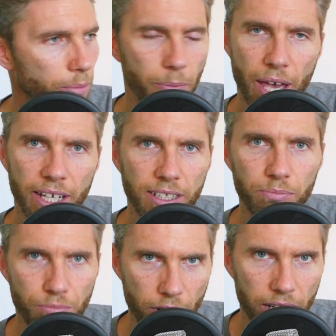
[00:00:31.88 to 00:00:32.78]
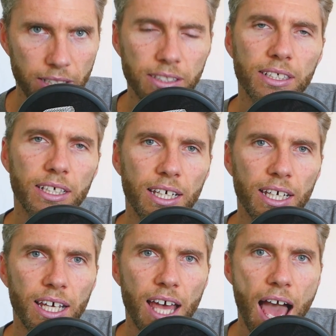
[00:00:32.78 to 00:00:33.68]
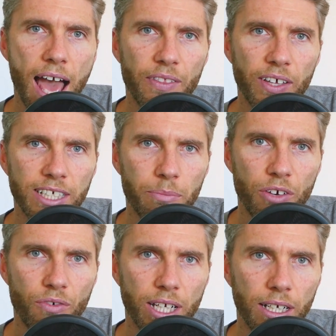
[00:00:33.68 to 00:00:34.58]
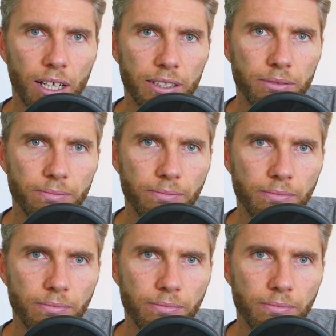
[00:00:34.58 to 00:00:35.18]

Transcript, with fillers: I'm your man. Brilliant. And they sent me a reading light.